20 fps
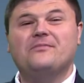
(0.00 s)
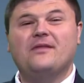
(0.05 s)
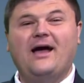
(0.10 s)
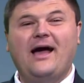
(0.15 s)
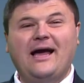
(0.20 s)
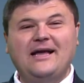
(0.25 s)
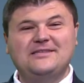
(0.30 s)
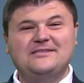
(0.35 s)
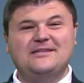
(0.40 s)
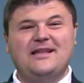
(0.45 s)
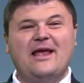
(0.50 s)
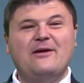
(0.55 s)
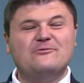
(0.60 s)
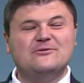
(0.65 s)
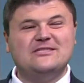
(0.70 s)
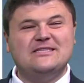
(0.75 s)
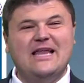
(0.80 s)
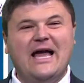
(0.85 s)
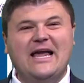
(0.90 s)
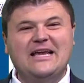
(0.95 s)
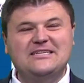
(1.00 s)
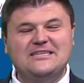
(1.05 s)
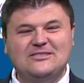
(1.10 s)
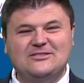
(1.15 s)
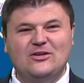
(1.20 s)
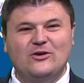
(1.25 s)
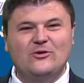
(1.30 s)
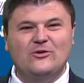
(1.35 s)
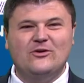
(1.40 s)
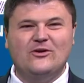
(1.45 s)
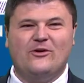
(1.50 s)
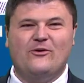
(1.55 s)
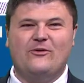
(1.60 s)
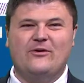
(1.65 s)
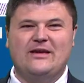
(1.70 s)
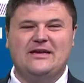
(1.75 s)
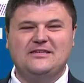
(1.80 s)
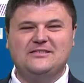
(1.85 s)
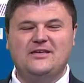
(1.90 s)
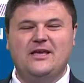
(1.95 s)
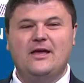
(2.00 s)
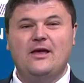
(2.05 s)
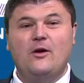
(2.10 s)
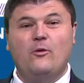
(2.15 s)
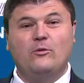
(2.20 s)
High today was 92 degrees,